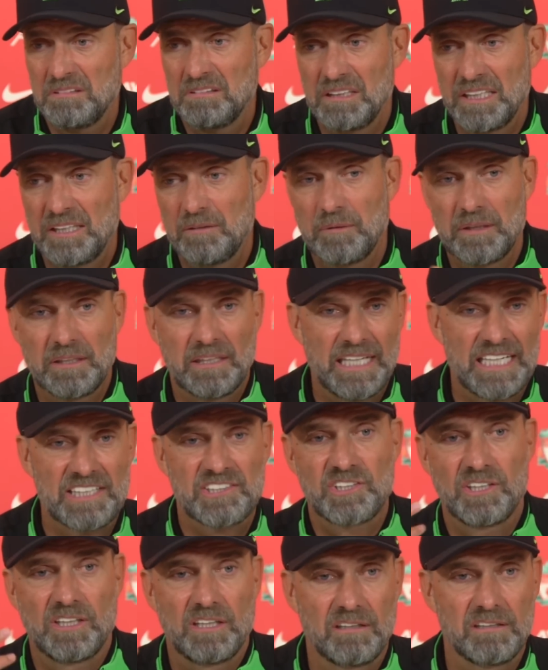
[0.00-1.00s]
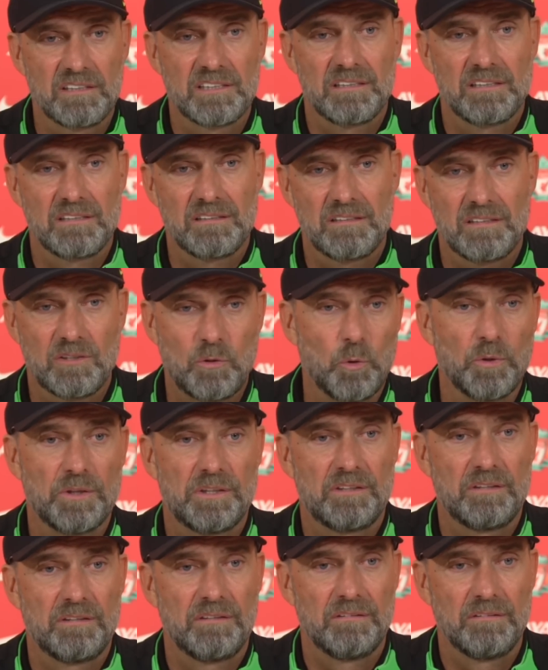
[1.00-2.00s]
little bit lesser good
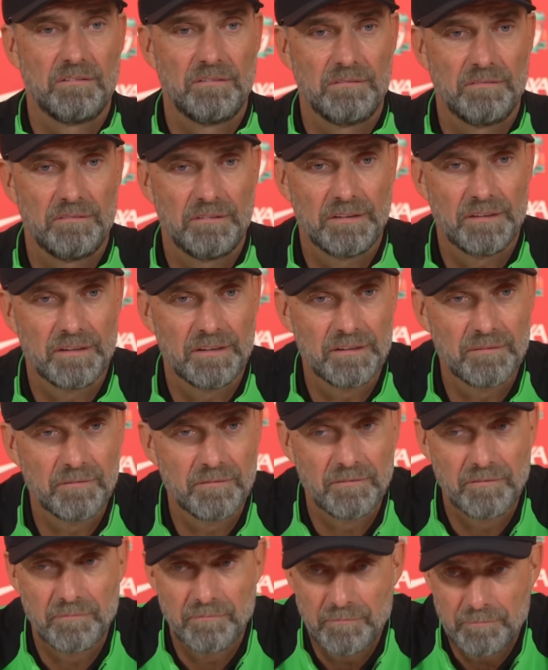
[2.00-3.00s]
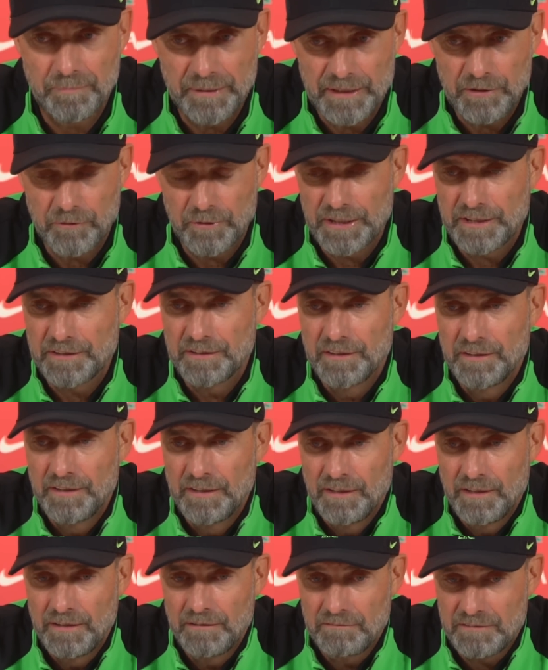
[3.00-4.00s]
period,
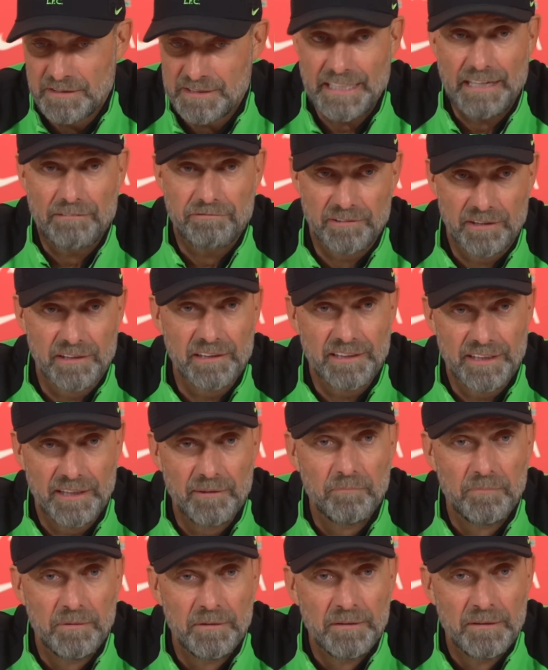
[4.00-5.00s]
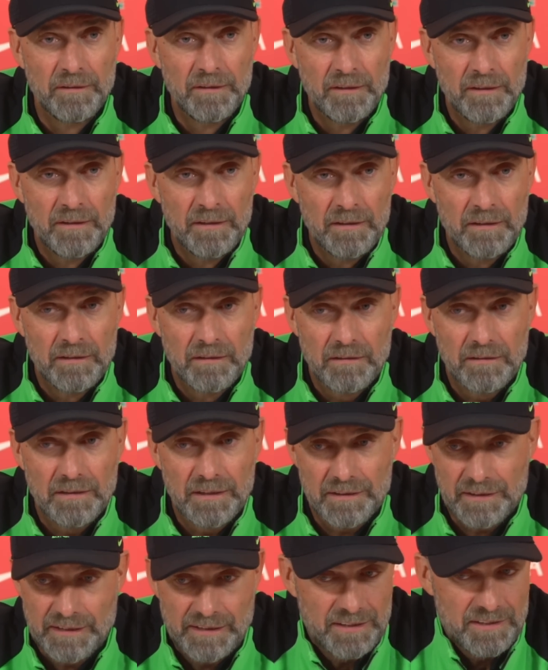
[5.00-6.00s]
it's definitely him.
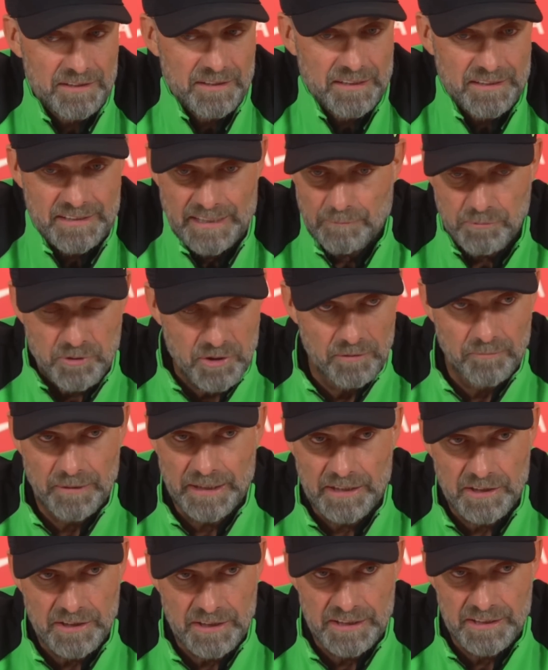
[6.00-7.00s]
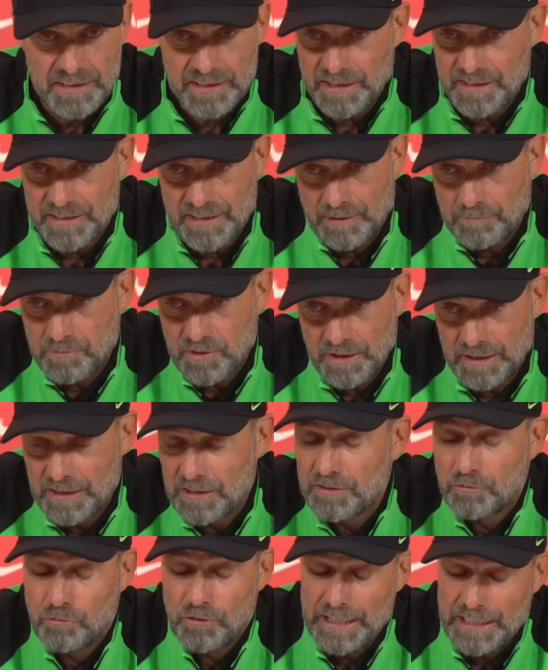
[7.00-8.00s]
I think he's an exceptional manager. He's an exception.
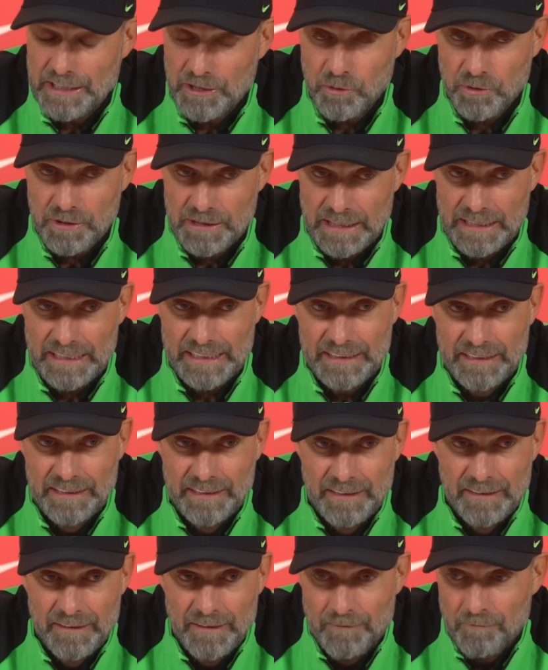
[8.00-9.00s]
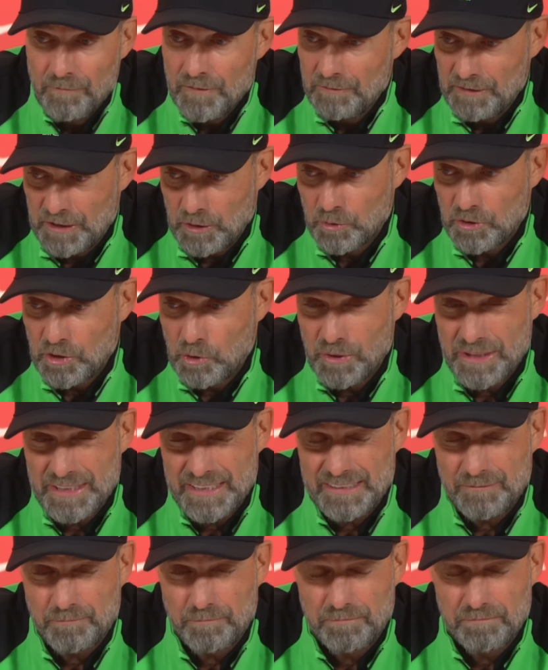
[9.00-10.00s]
He's a really good guy. We don't know
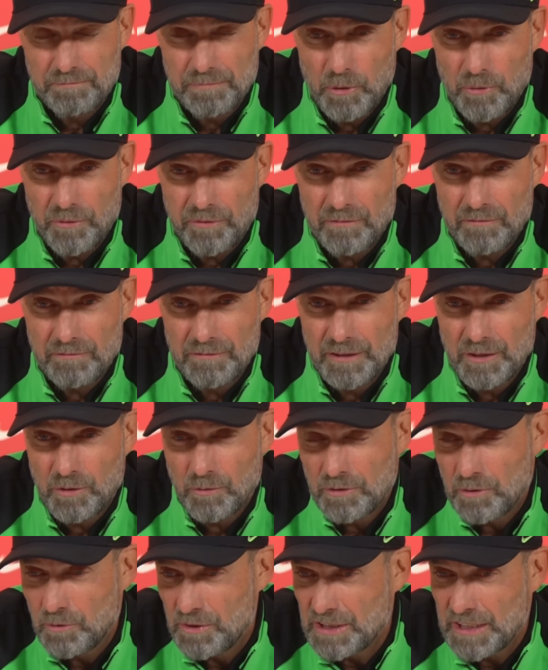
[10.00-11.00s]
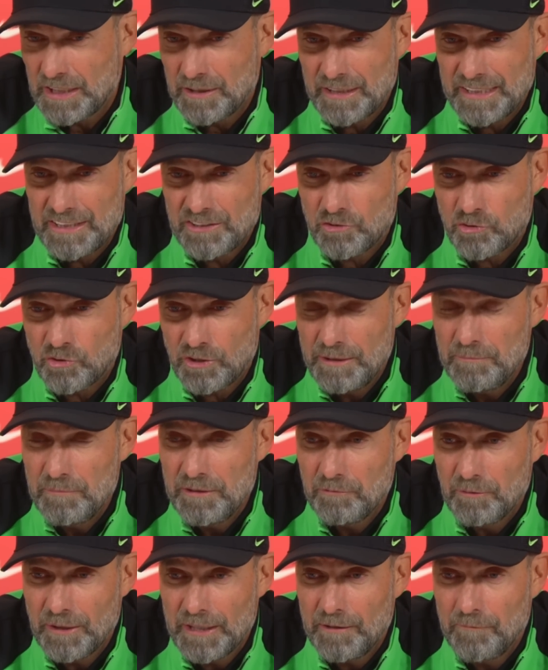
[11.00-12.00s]
ex- both. We don't know each other
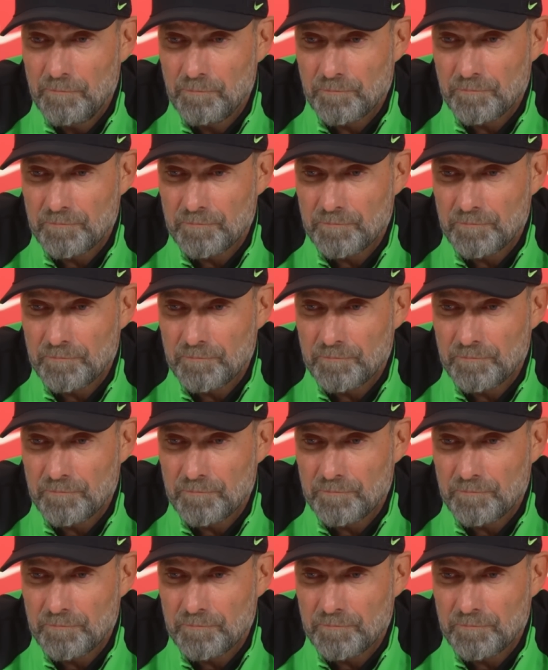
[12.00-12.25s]
extremely well,